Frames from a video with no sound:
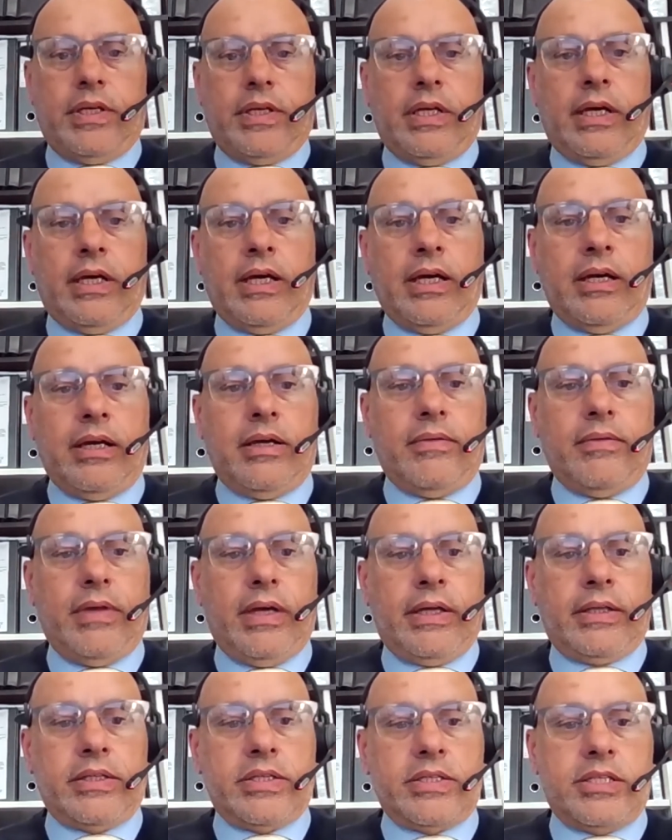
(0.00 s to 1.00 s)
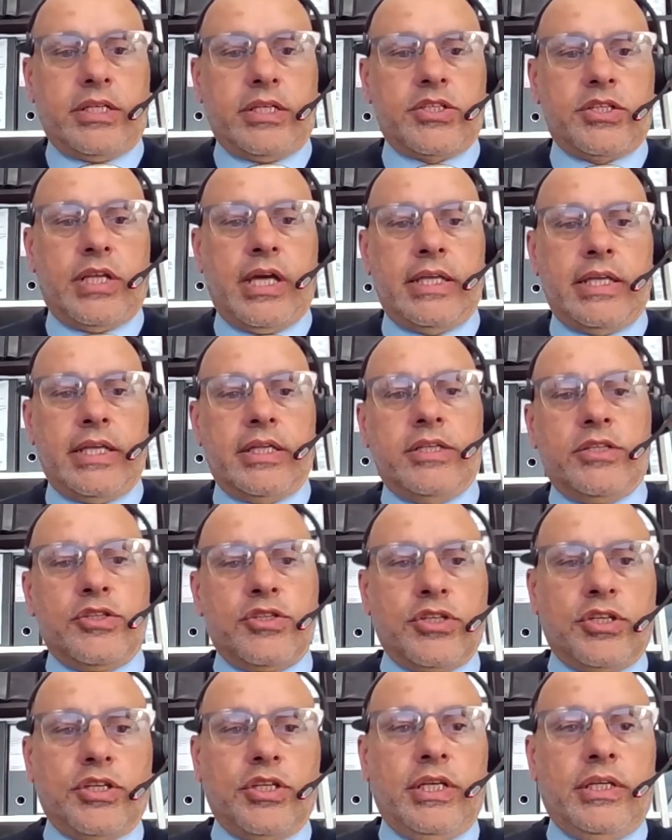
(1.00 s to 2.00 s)
under section
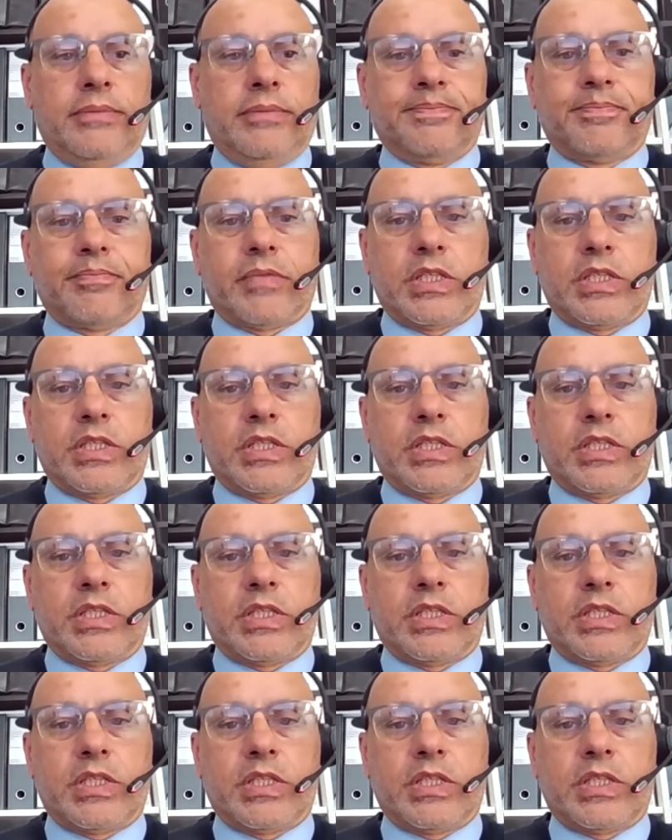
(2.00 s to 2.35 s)
18G.